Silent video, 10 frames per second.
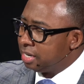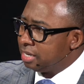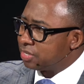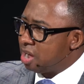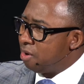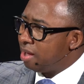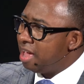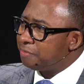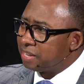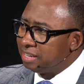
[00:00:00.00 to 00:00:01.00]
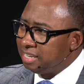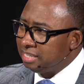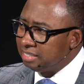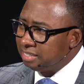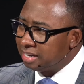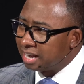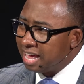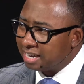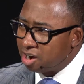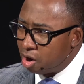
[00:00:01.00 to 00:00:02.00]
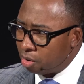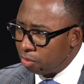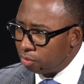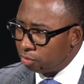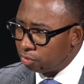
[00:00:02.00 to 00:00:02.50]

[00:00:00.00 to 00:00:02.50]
is called ethylene glycol?